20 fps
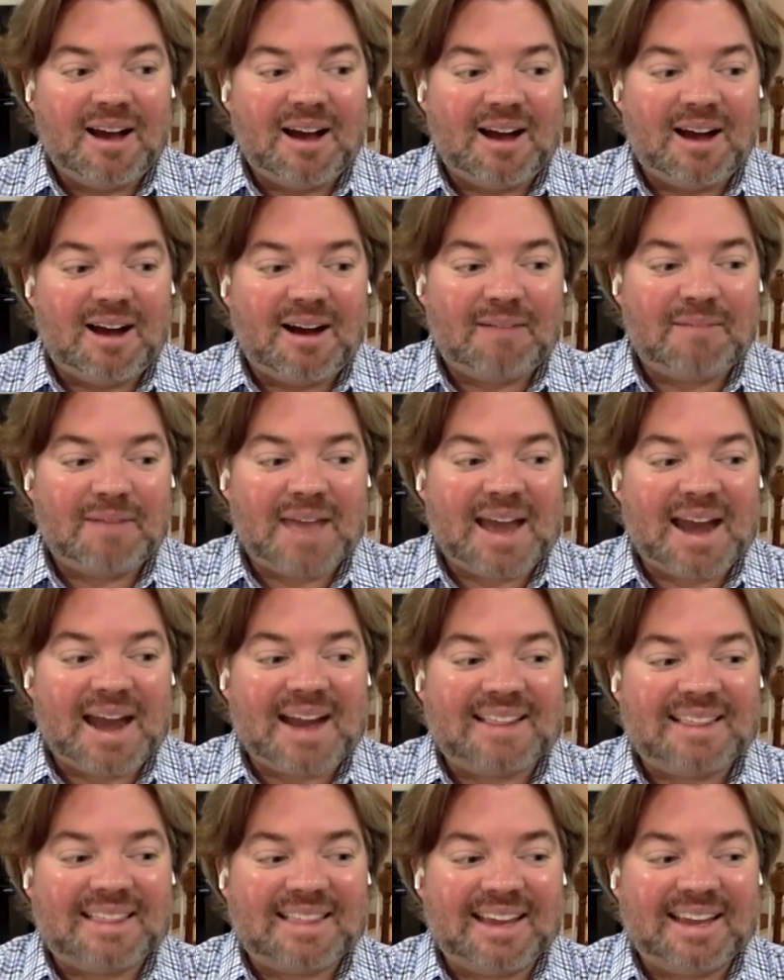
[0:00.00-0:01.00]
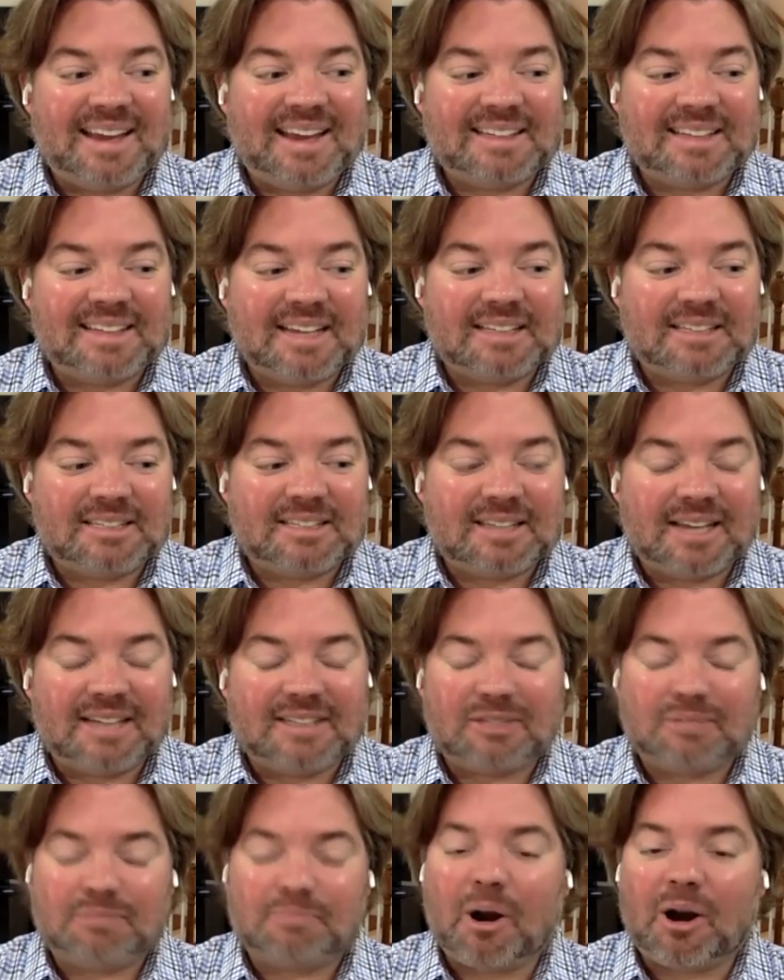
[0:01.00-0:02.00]
And I think it
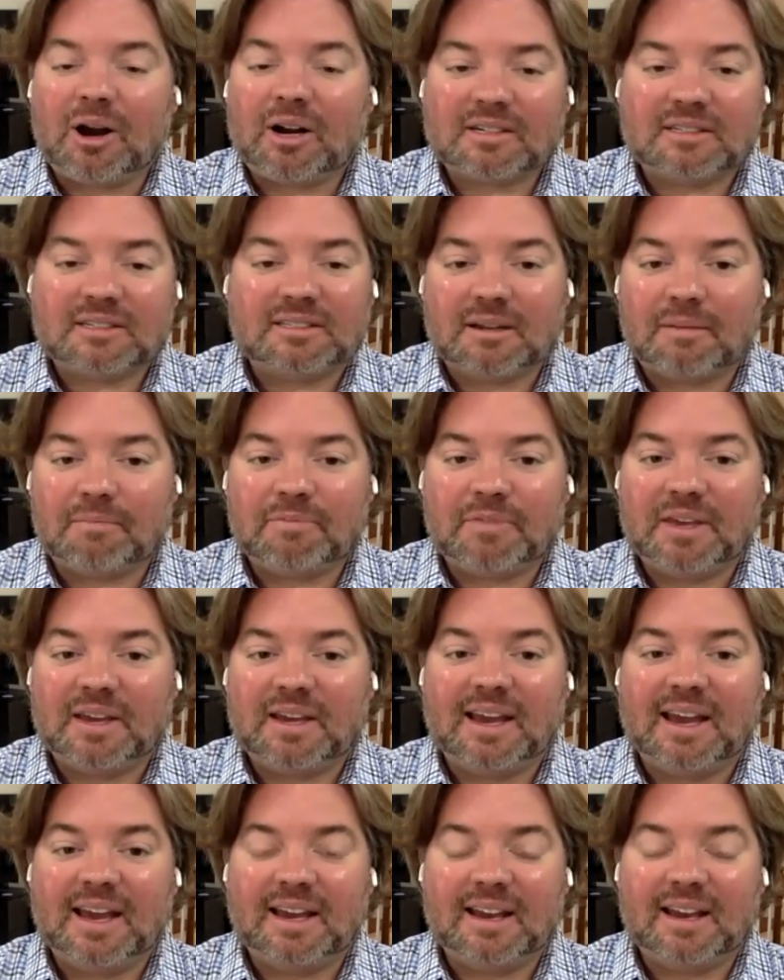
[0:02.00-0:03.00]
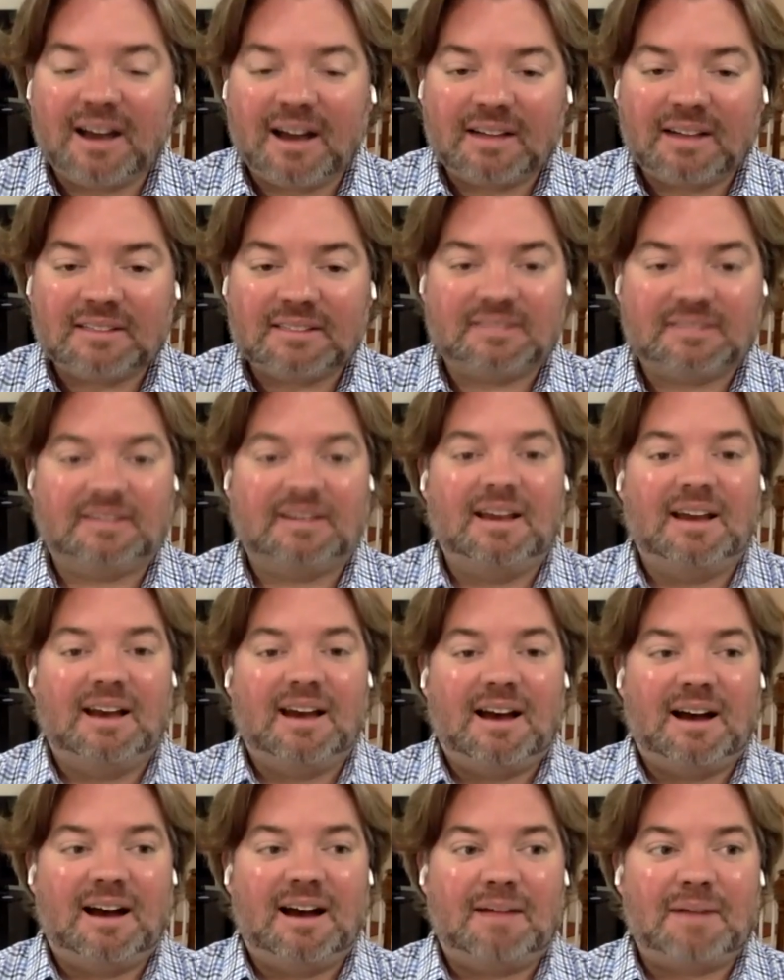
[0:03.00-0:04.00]
sparked something in us.
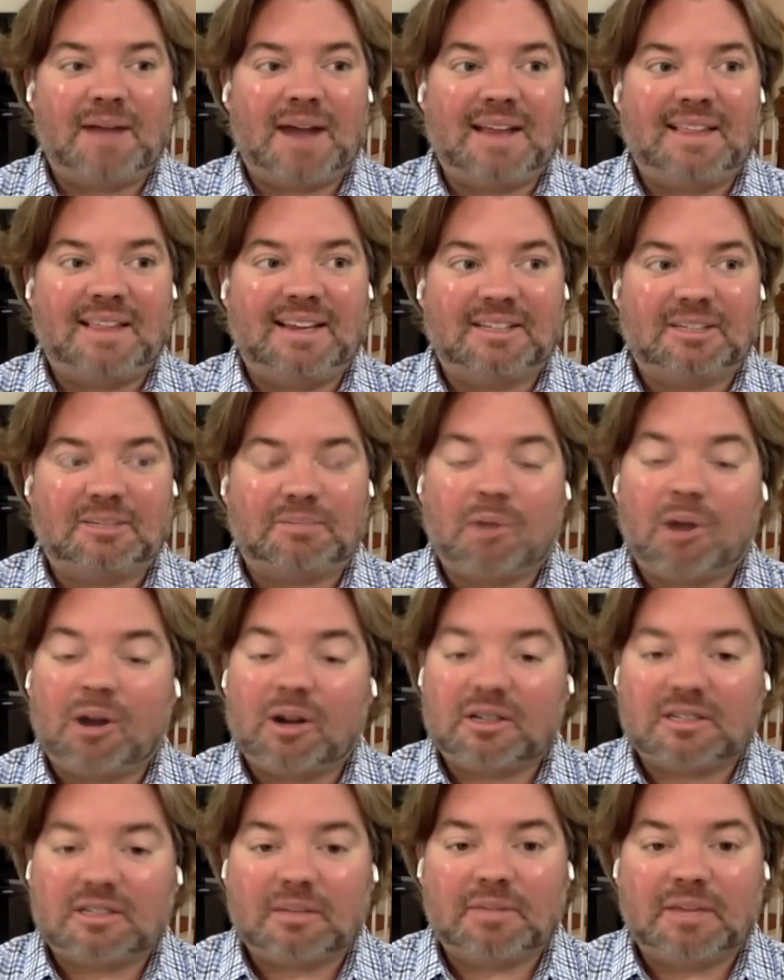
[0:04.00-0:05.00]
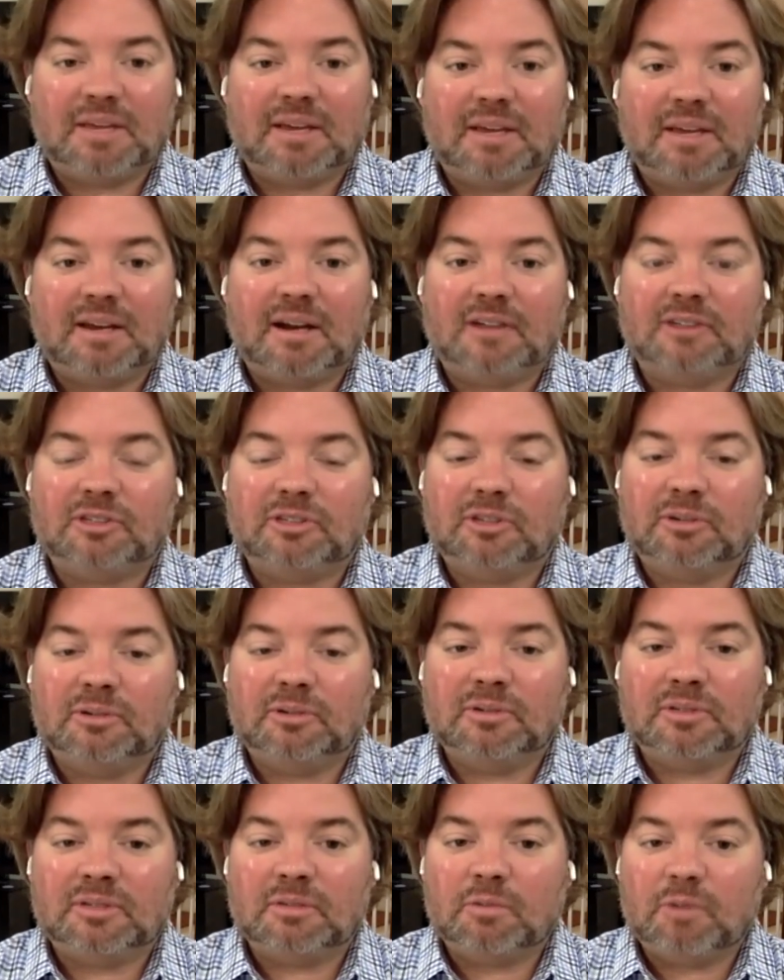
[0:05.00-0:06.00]
I think it sparked something in our
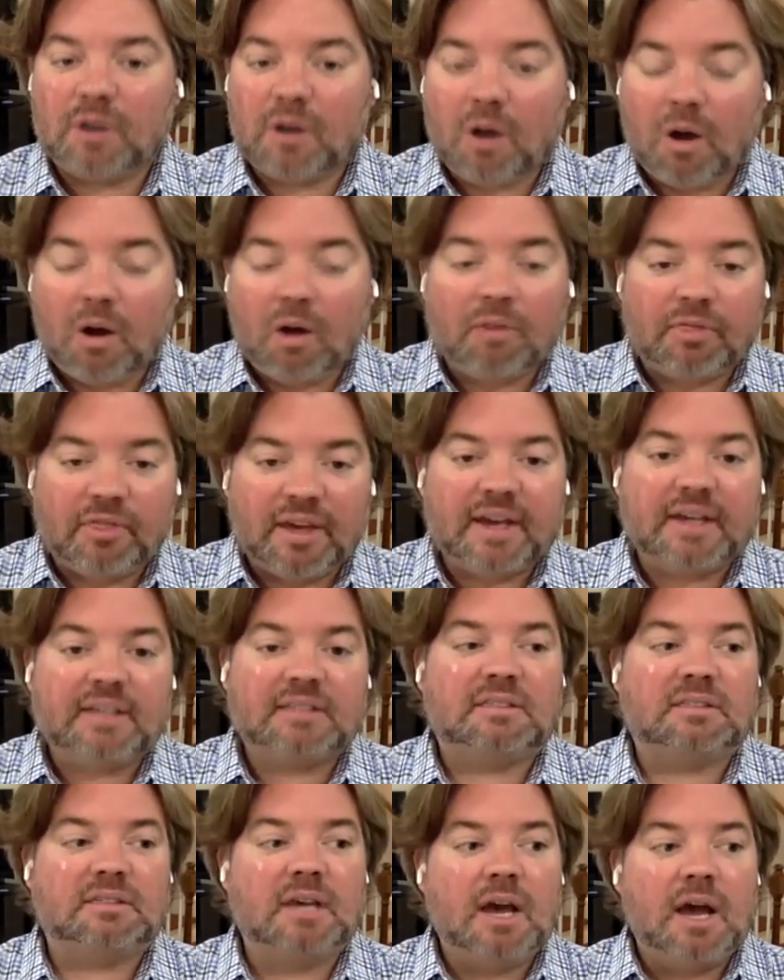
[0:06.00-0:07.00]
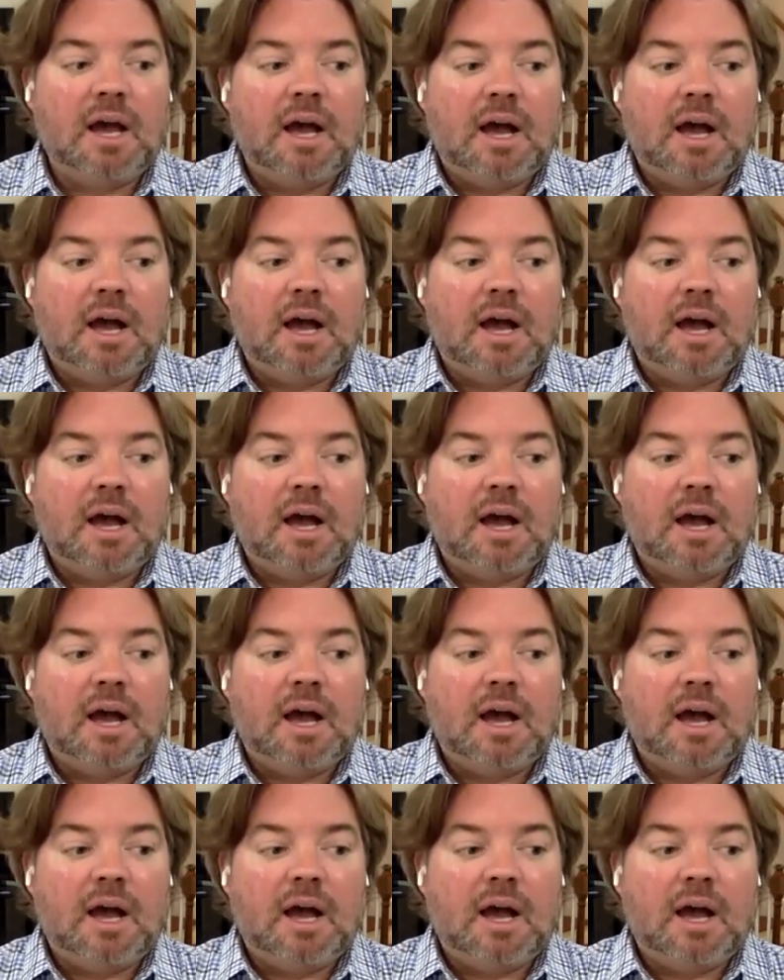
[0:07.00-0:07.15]
students. And when all this